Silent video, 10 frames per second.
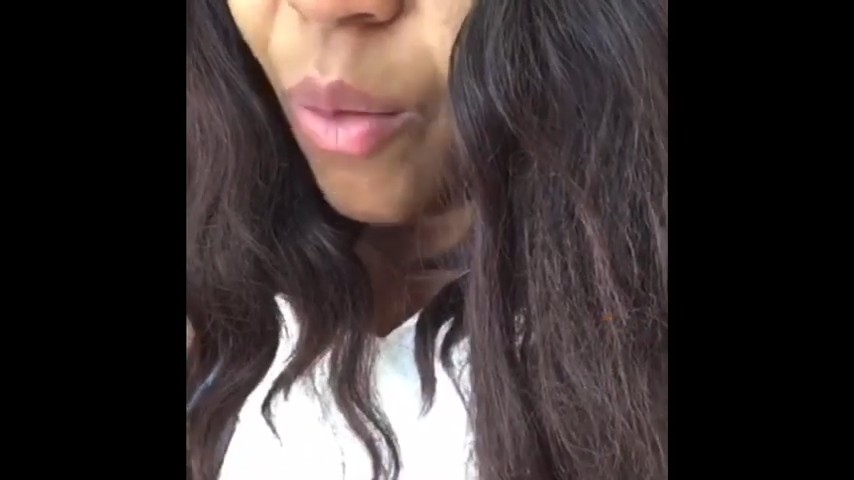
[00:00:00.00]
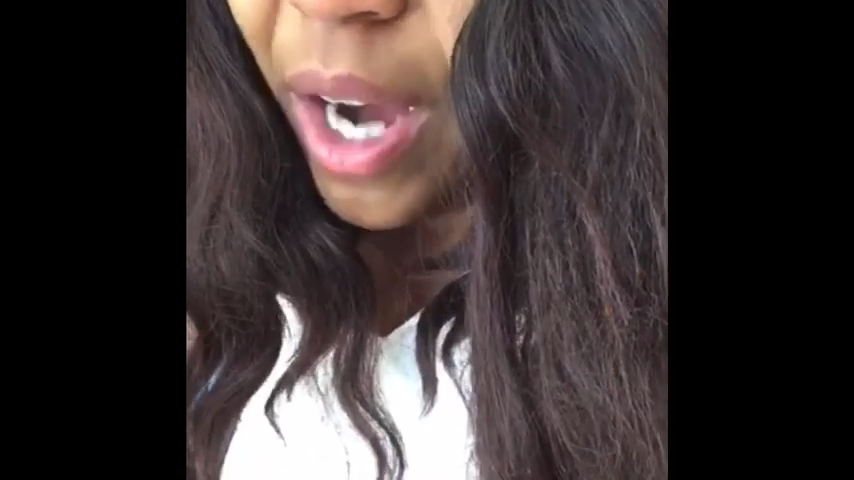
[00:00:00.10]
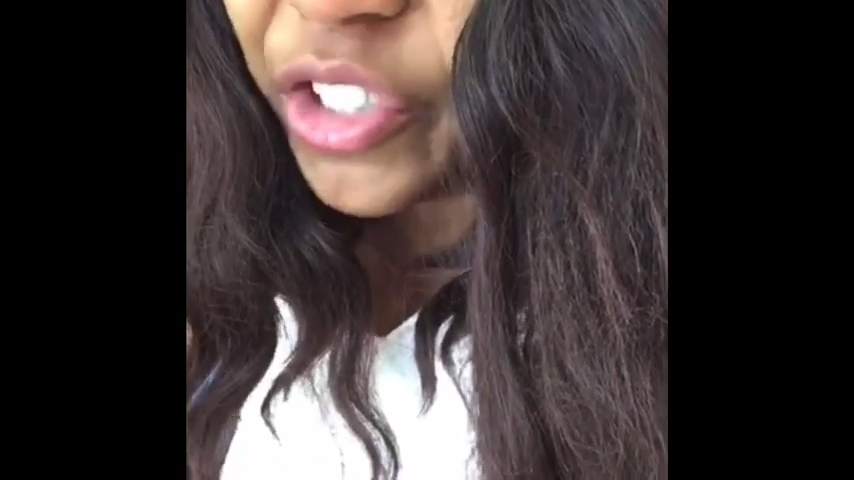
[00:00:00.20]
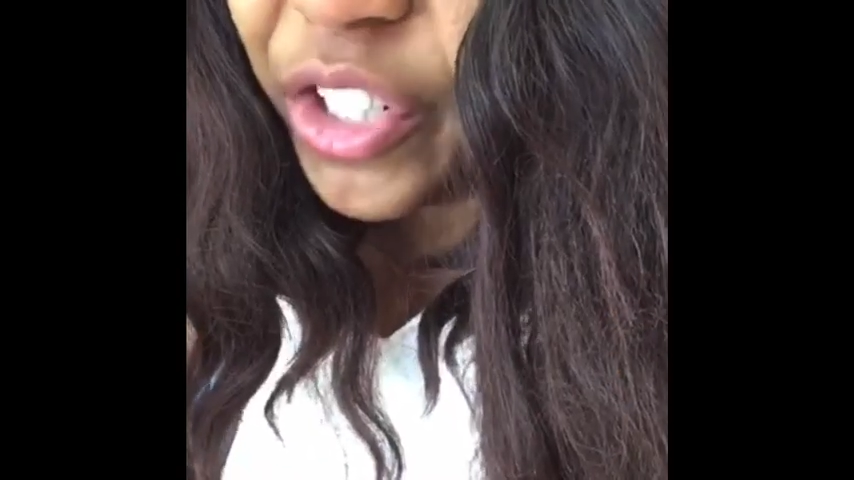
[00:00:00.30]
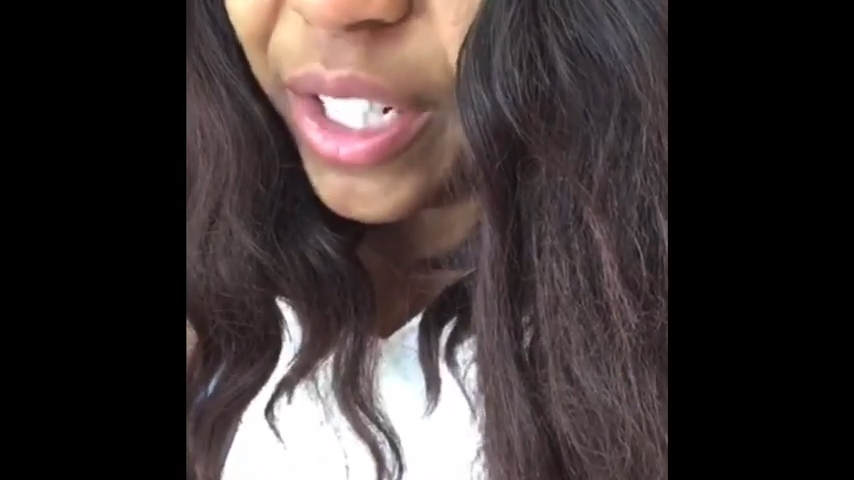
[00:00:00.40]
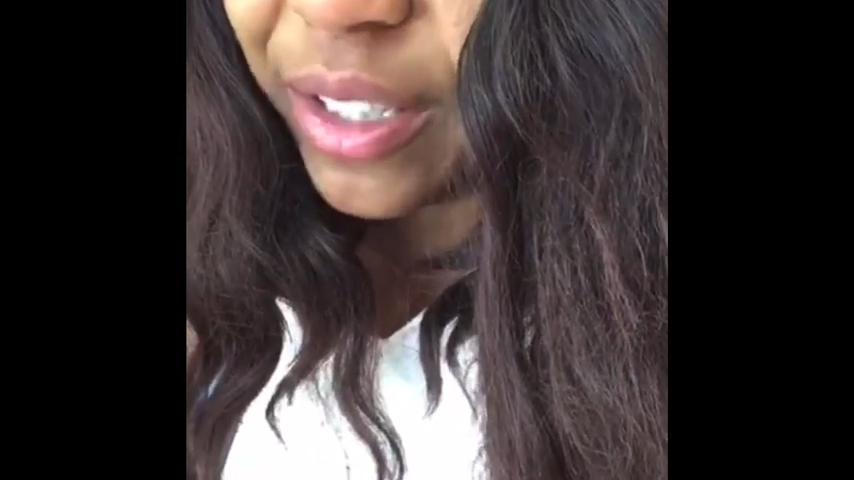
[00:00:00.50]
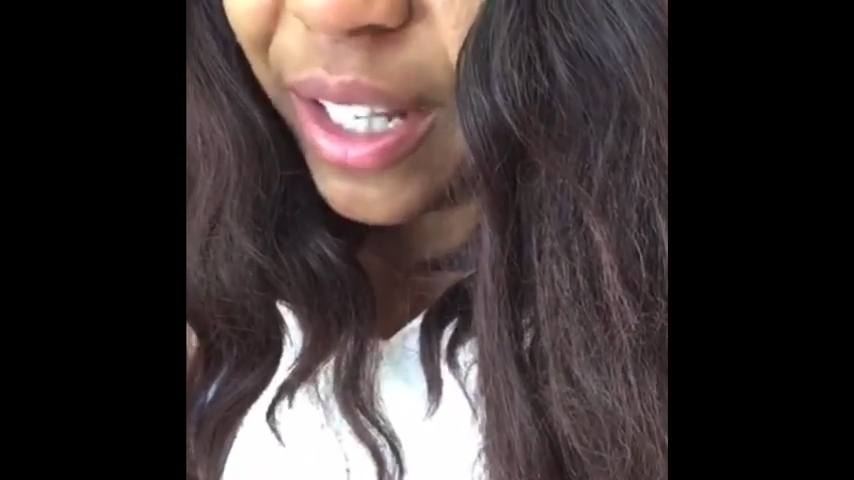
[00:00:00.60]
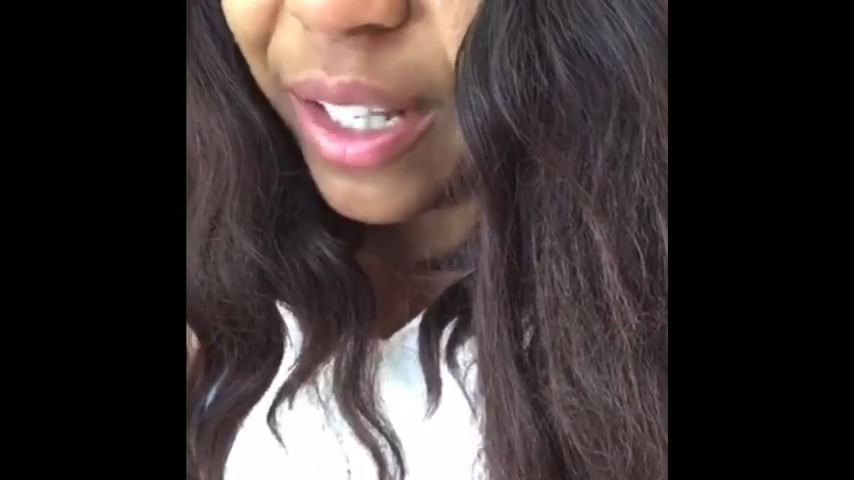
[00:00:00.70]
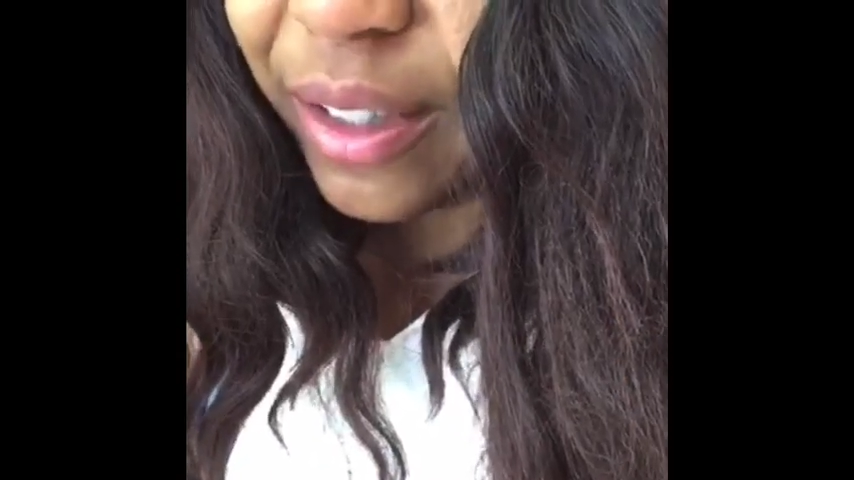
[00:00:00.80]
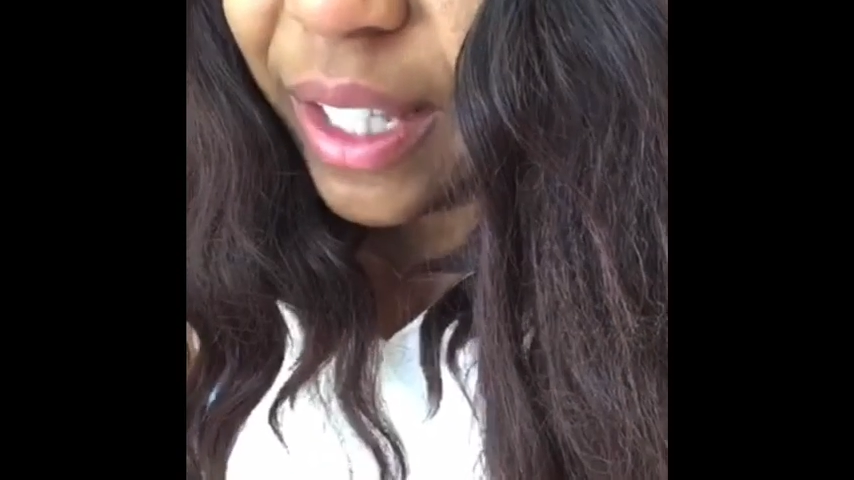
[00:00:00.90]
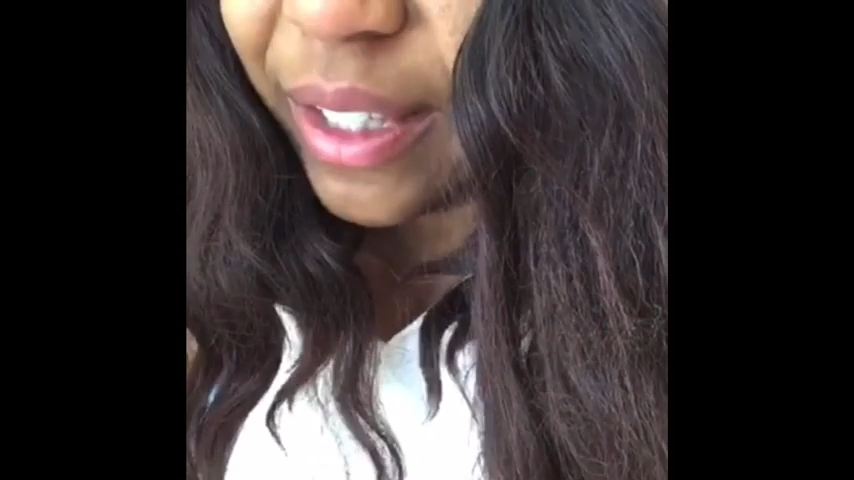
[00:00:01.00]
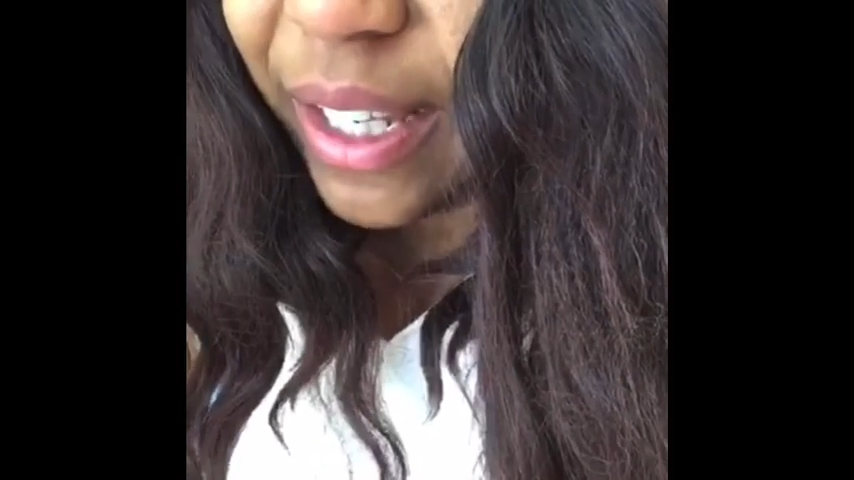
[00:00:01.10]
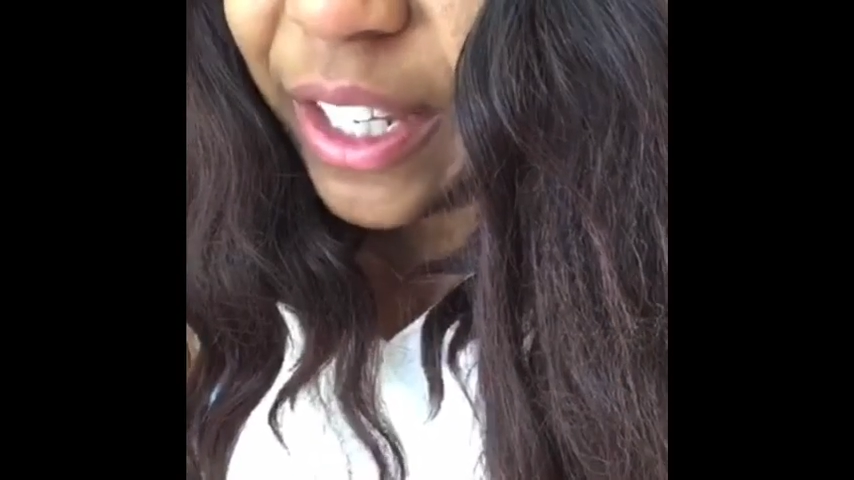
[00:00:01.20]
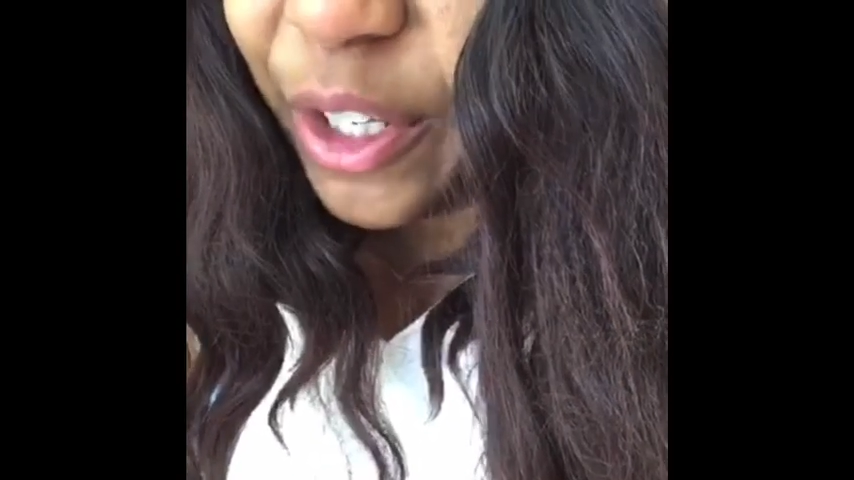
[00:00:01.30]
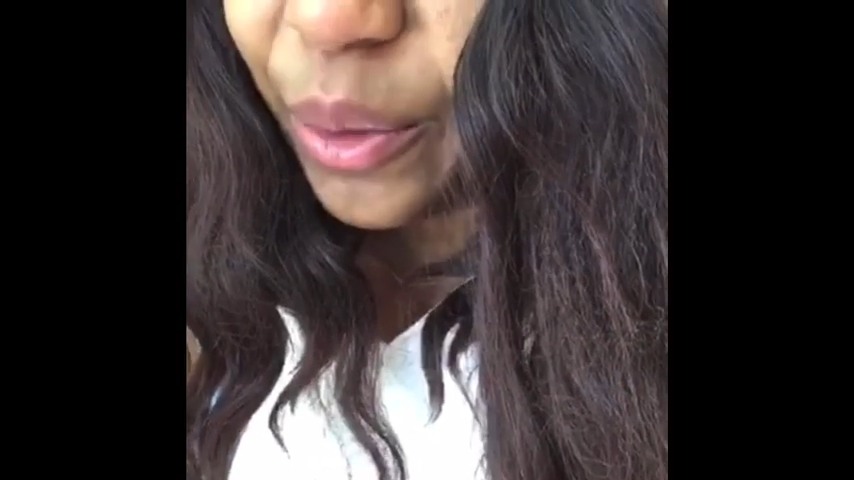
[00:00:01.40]
watching this that think they're
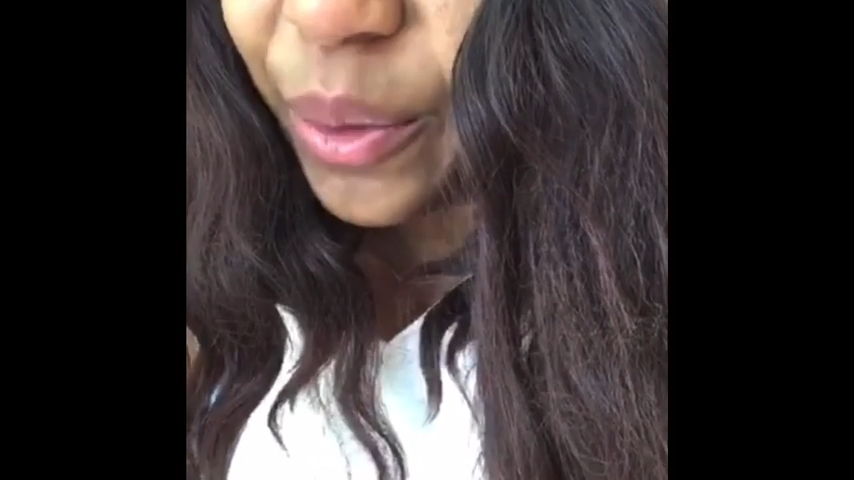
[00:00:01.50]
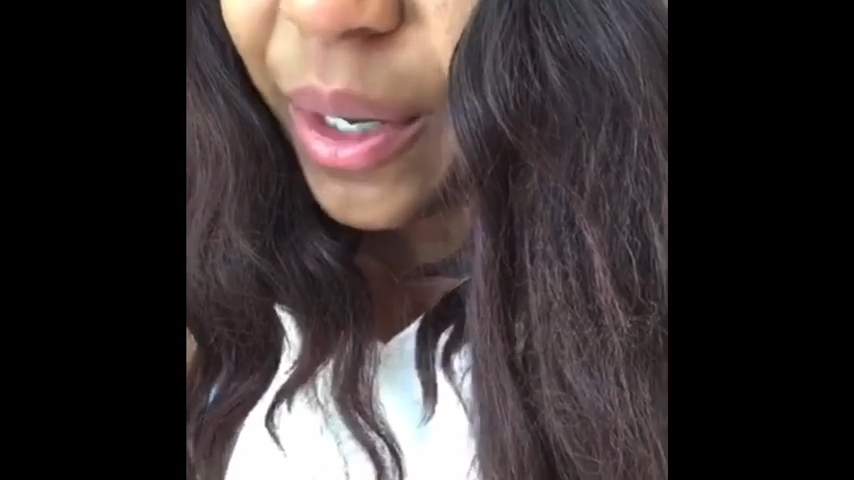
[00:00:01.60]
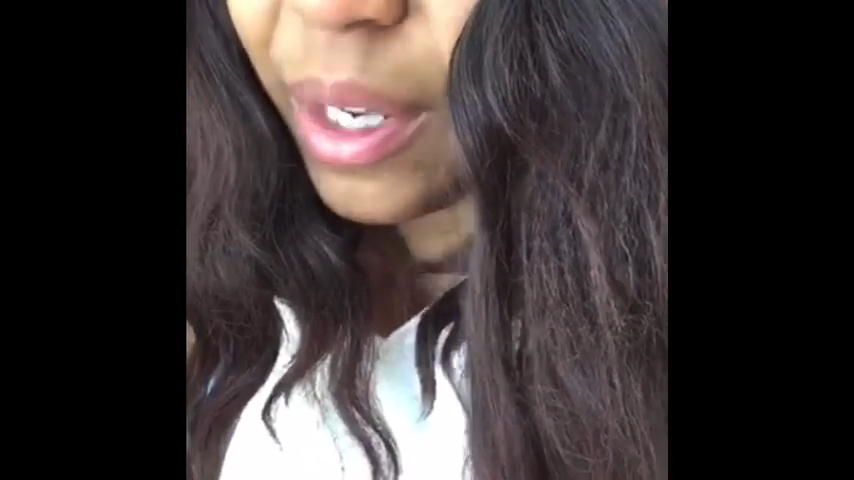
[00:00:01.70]
cute,